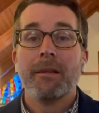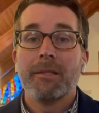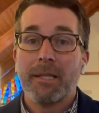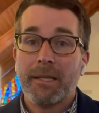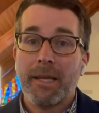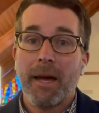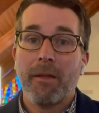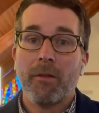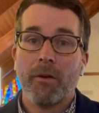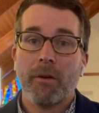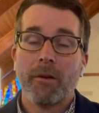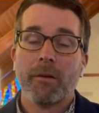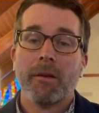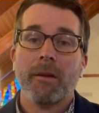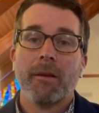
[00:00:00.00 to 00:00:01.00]

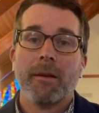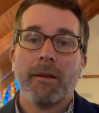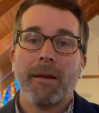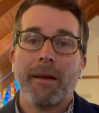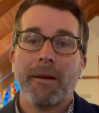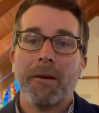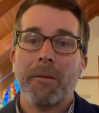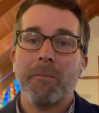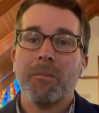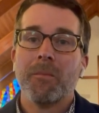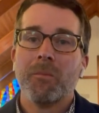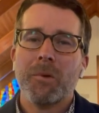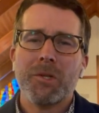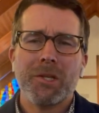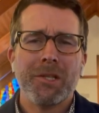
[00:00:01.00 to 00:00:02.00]
together, um,
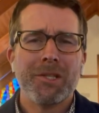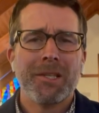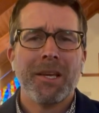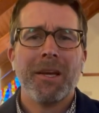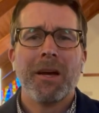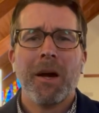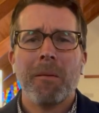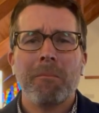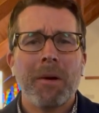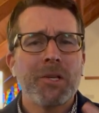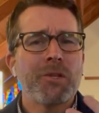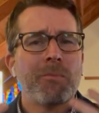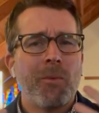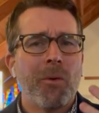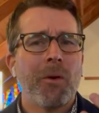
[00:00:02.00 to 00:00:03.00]
which is a
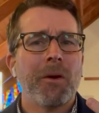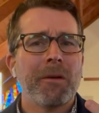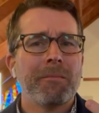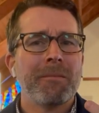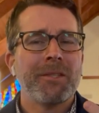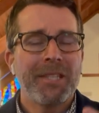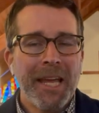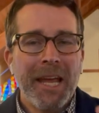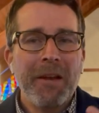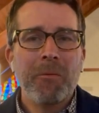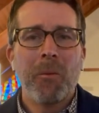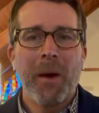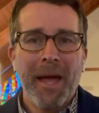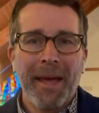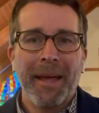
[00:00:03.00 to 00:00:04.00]
much more
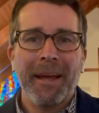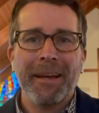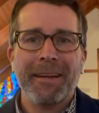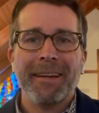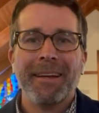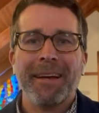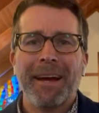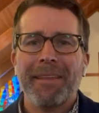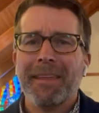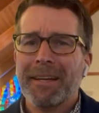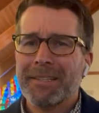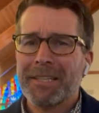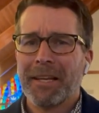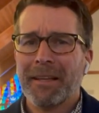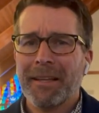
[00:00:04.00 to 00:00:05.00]
sane way, I think, to